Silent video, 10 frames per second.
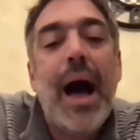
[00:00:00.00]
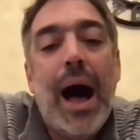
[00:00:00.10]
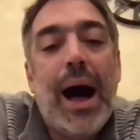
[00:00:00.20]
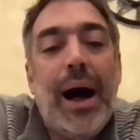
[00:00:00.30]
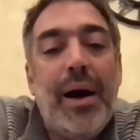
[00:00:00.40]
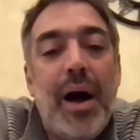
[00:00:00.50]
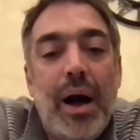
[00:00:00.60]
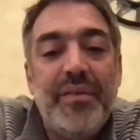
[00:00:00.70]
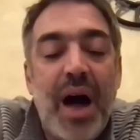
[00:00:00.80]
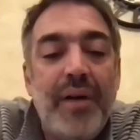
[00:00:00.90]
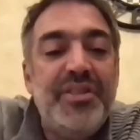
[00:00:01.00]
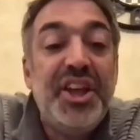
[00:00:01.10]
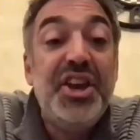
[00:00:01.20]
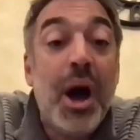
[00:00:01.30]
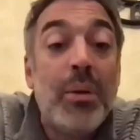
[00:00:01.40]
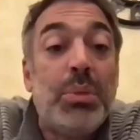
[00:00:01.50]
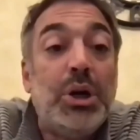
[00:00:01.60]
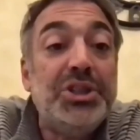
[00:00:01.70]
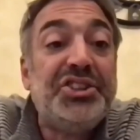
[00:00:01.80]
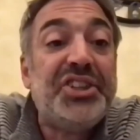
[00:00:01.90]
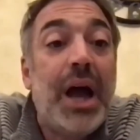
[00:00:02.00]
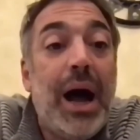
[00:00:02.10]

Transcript: of the numbers